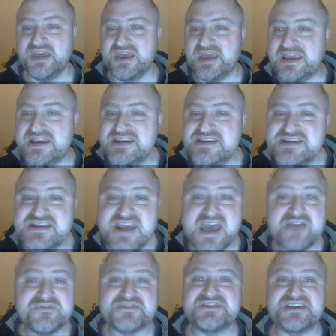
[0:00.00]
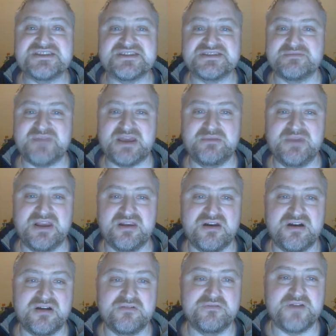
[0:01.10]
He never ceases to make me
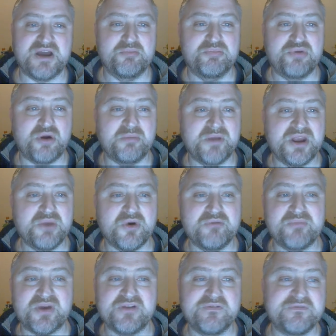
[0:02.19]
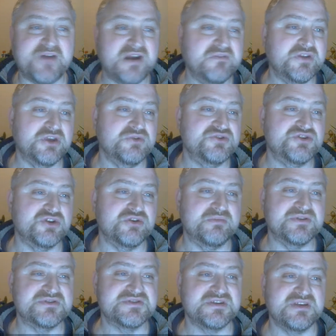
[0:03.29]
laugh, and probably one of my favourite
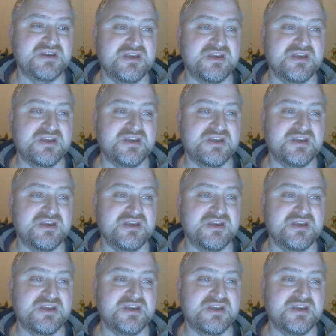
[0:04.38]
YouTubers.